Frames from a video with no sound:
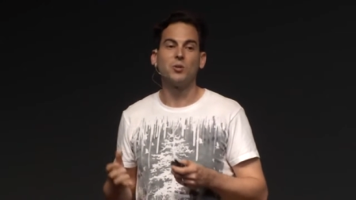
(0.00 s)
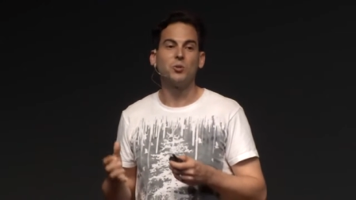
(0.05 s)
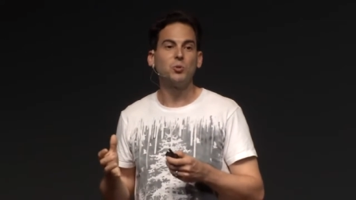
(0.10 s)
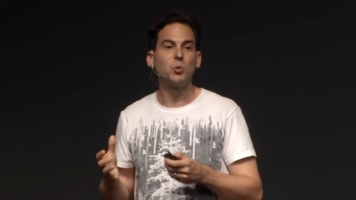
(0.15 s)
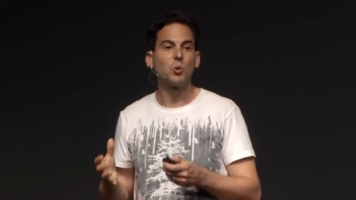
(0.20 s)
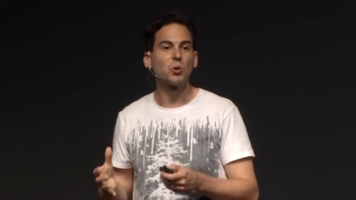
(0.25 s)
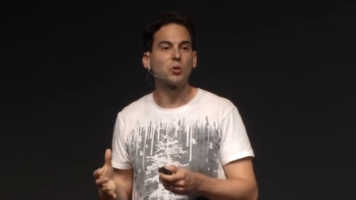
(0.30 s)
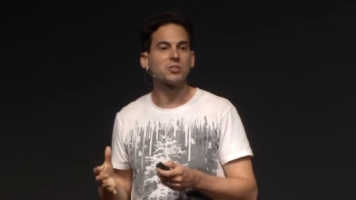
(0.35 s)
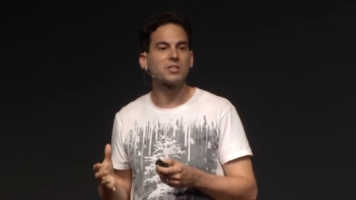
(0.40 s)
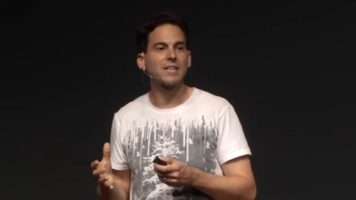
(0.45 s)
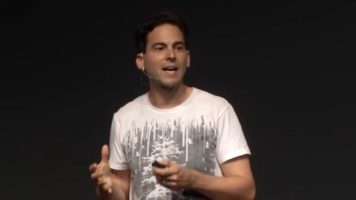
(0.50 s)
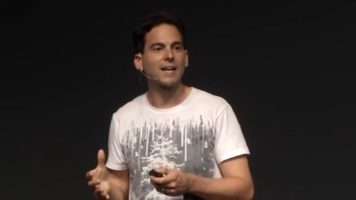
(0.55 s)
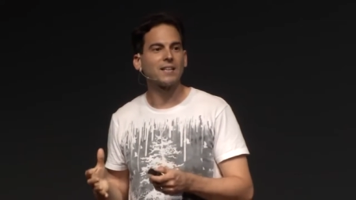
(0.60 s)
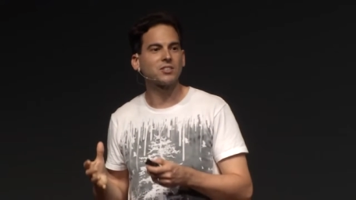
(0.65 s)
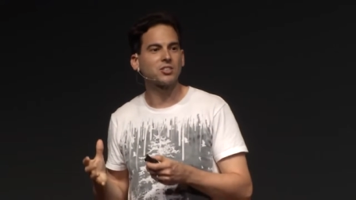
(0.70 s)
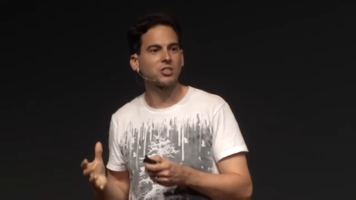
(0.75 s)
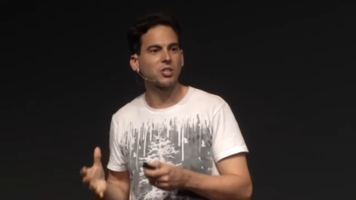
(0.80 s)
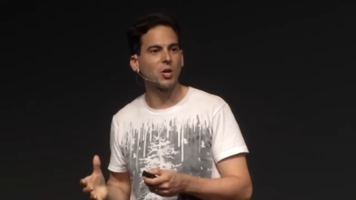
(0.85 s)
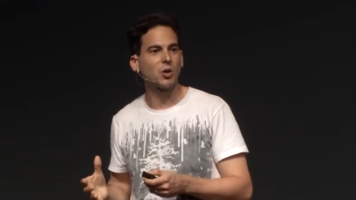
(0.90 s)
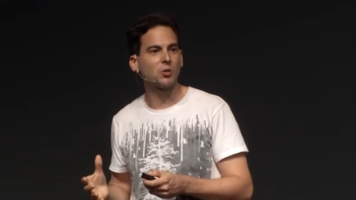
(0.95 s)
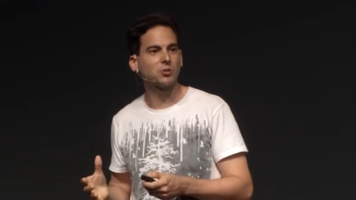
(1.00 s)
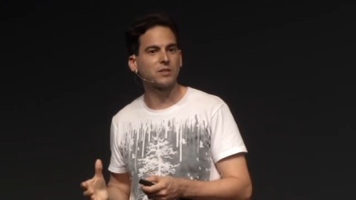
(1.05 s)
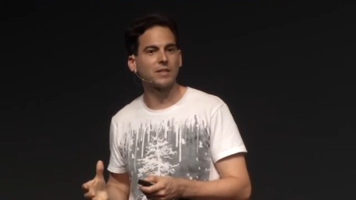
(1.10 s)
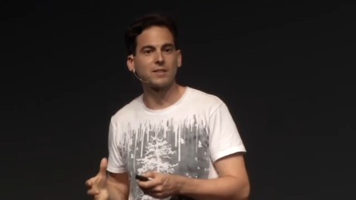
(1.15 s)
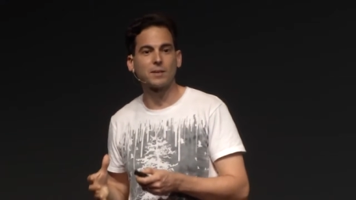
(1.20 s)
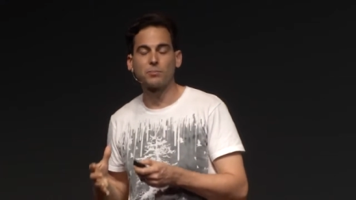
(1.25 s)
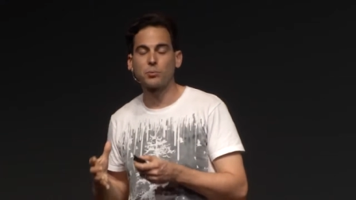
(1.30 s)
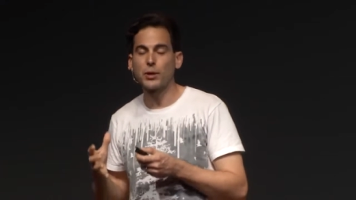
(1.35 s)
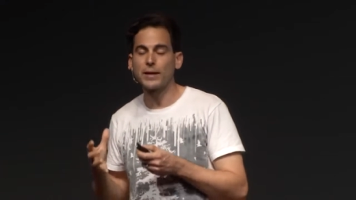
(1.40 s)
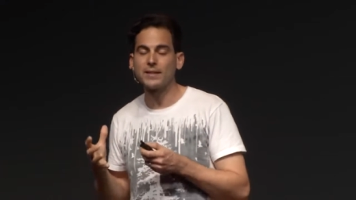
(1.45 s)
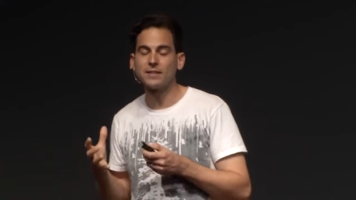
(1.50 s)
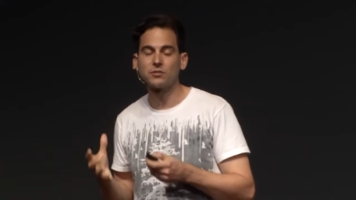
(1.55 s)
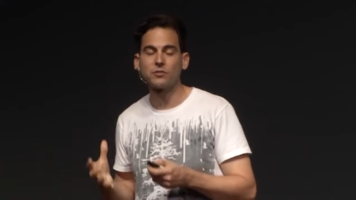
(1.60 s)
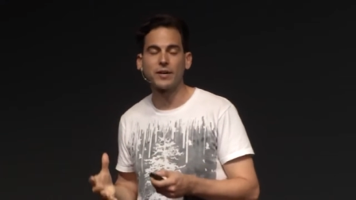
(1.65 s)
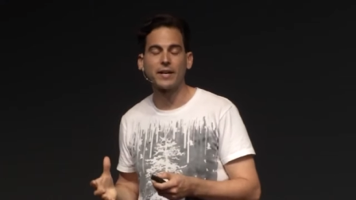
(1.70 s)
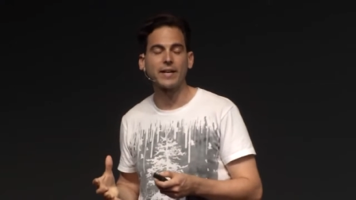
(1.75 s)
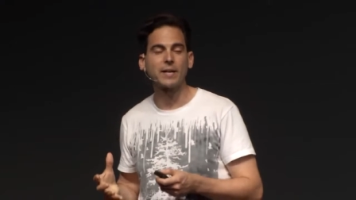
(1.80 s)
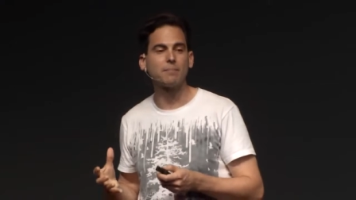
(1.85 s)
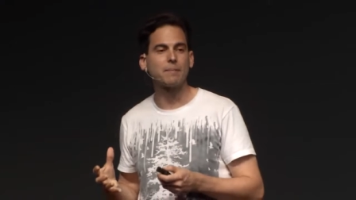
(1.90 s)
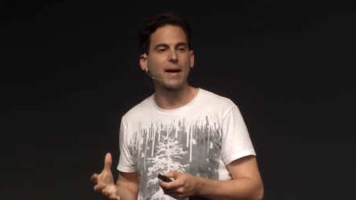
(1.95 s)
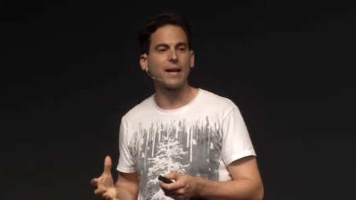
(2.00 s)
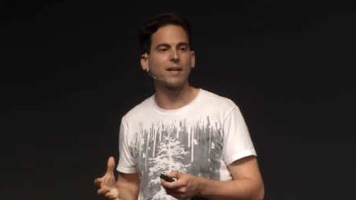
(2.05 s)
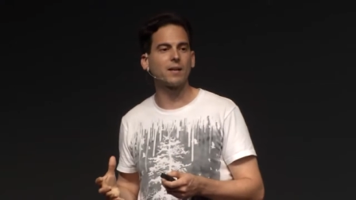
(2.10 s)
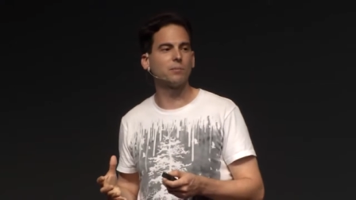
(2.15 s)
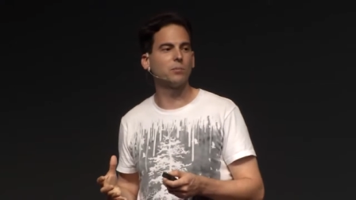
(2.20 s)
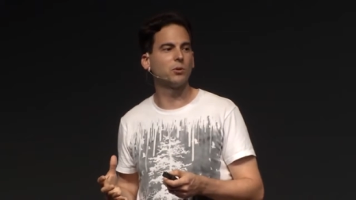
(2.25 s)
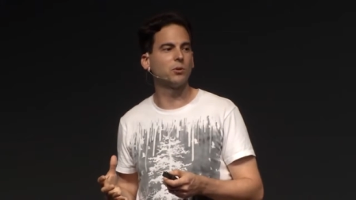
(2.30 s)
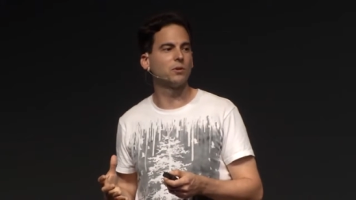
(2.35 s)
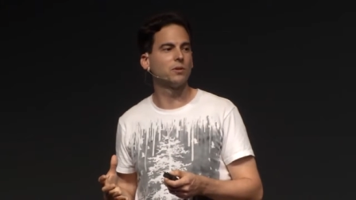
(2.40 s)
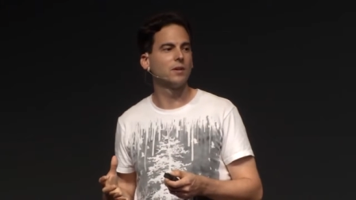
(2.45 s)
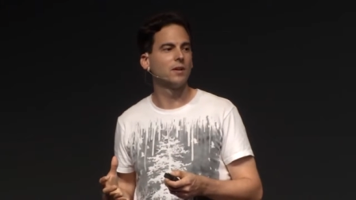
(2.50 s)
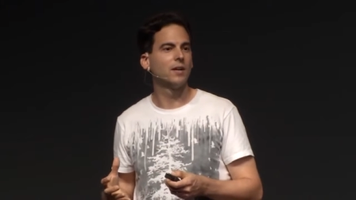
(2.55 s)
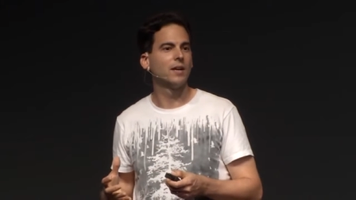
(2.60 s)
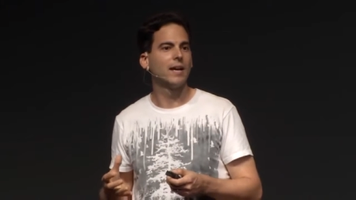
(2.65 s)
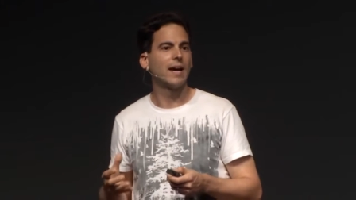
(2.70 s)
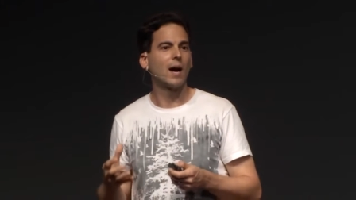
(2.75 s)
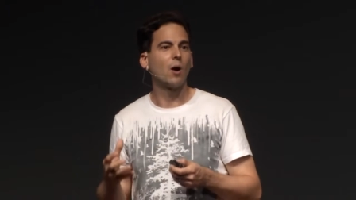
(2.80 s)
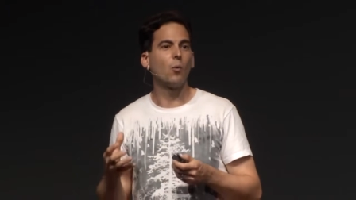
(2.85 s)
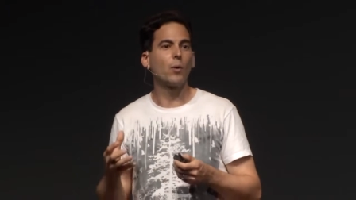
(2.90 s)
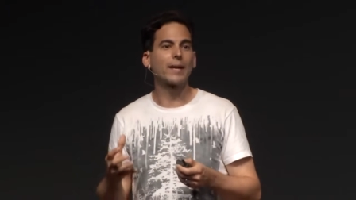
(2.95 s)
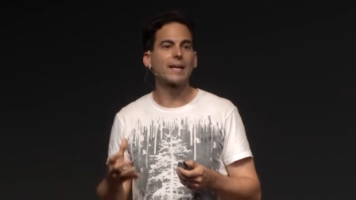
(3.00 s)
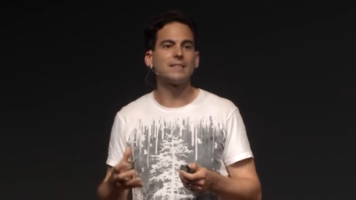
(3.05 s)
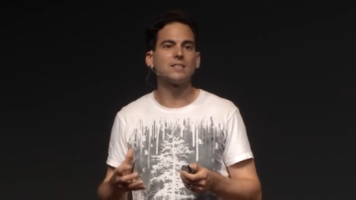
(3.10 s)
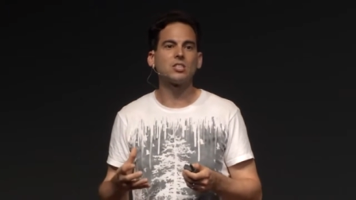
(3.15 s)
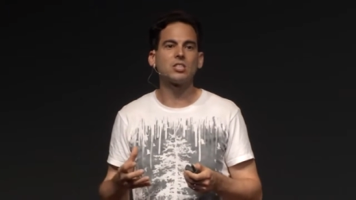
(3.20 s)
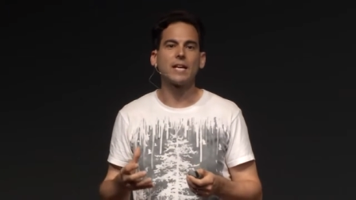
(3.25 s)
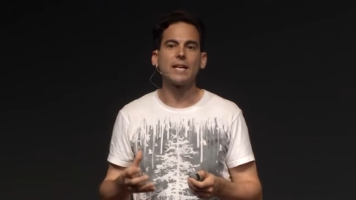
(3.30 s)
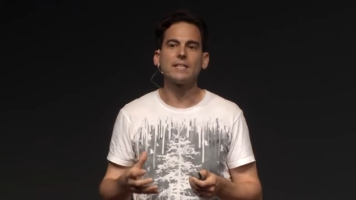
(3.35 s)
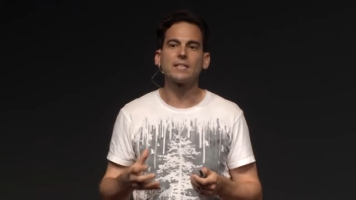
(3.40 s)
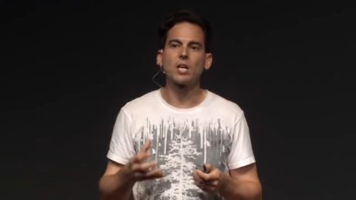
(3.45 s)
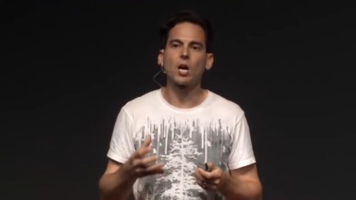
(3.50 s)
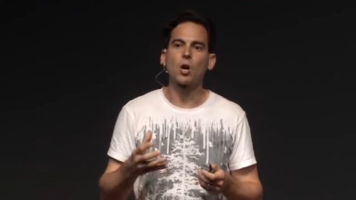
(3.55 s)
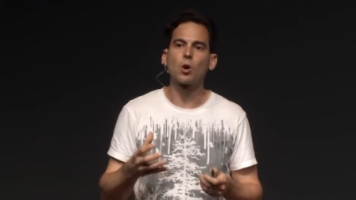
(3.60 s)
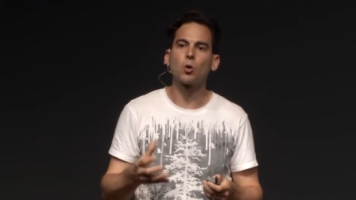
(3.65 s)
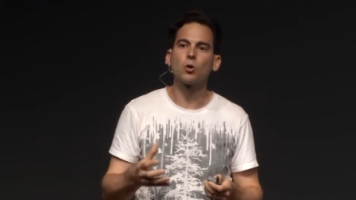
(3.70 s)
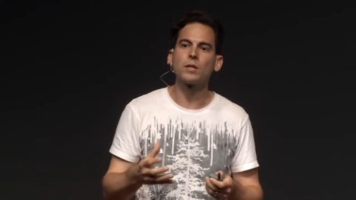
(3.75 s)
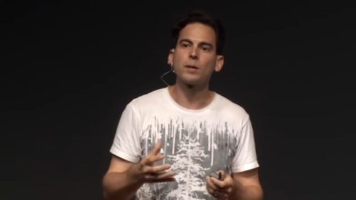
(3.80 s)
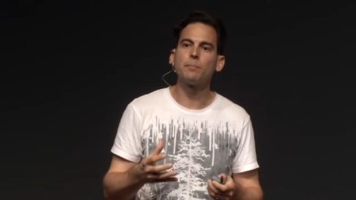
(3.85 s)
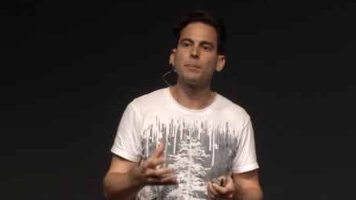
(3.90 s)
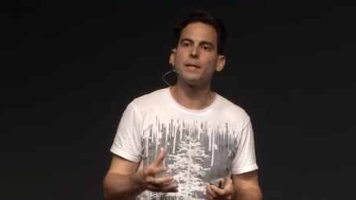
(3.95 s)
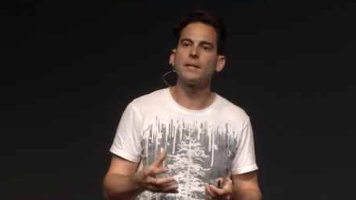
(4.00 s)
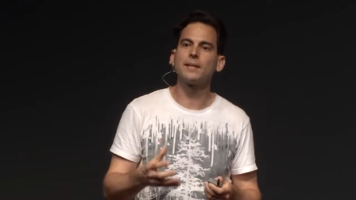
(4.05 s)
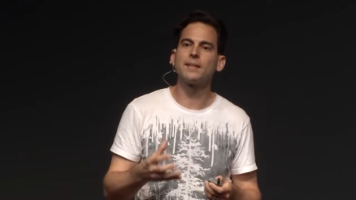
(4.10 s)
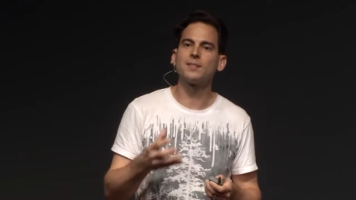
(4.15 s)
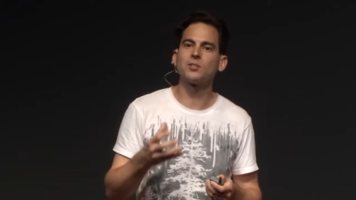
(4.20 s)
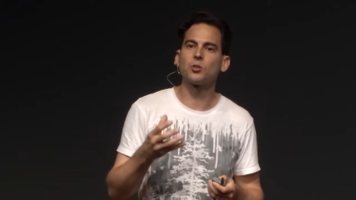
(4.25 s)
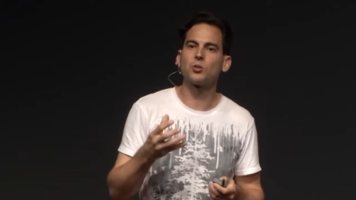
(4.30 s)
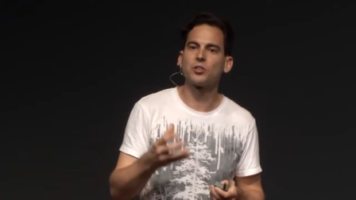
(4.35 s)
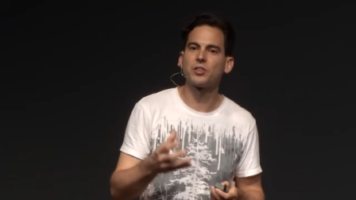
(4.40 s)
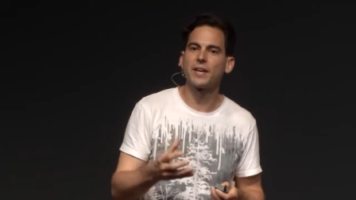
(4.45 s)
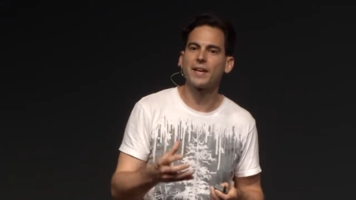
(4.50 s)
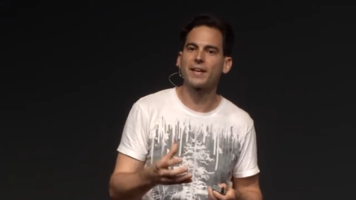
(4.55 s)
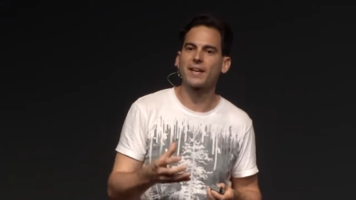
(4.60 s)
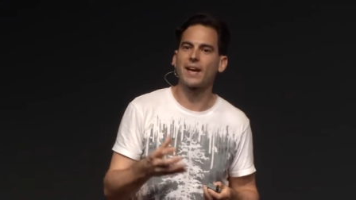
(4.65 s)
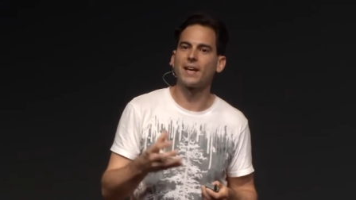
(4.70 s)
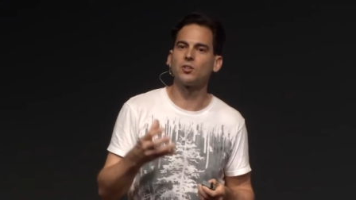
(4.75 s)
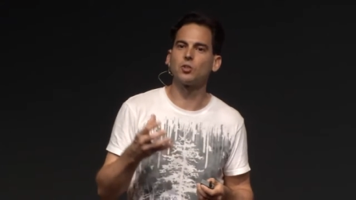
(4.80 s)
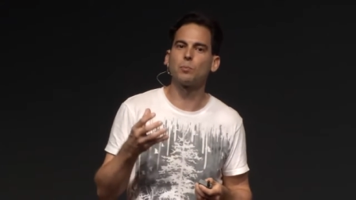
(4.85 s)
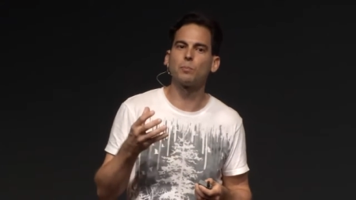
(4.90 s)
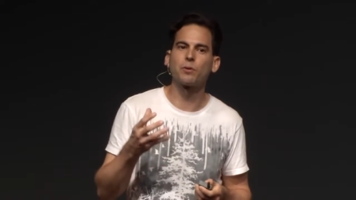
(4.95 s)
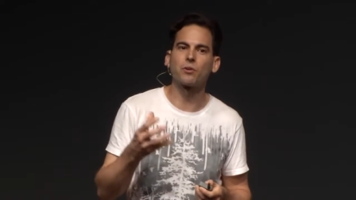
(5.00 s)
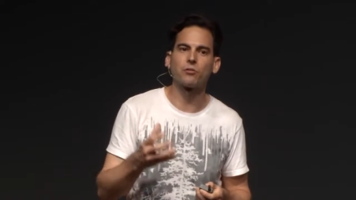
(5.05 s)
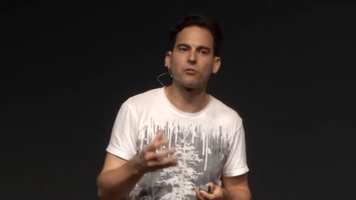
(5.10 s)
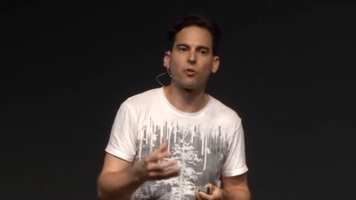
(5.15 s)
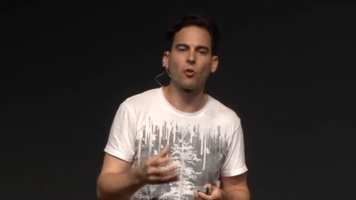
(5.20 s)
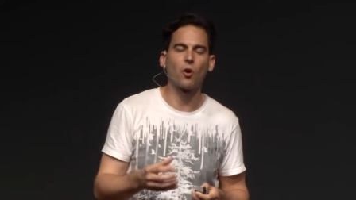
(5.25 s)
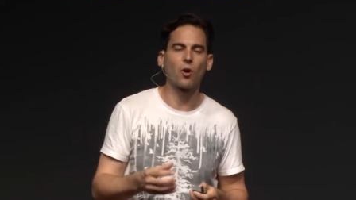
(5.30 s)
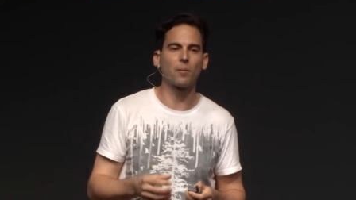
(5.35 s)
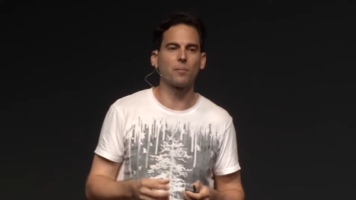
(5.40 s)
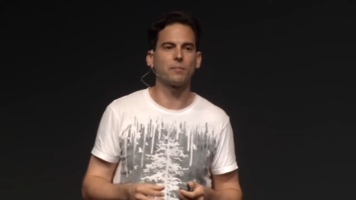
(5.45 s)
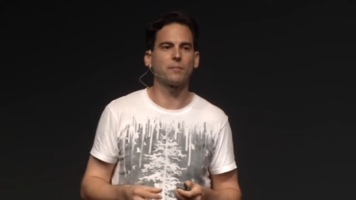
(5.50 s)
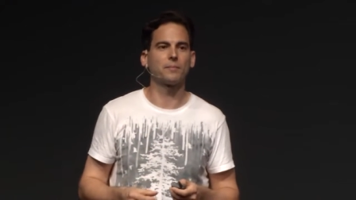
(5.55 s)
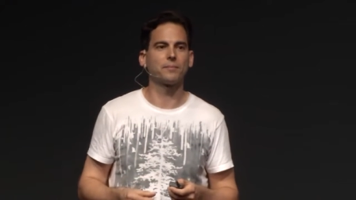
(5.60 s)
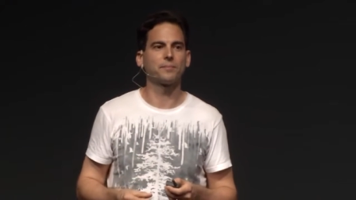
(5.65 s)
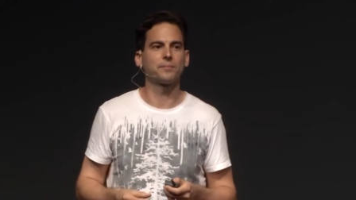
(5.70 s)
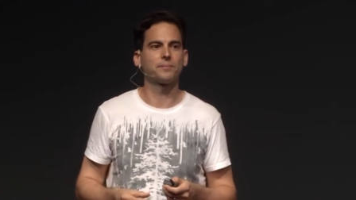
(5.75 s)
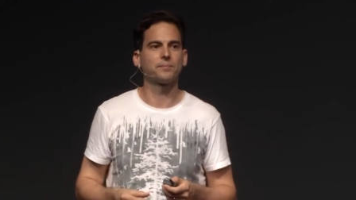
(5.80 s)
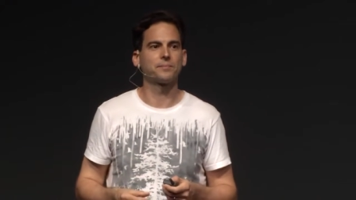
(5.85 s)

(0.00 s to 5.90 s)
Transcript: Neuroscience shows that the brain is very malleable, and we can change our own ability to think and to perform.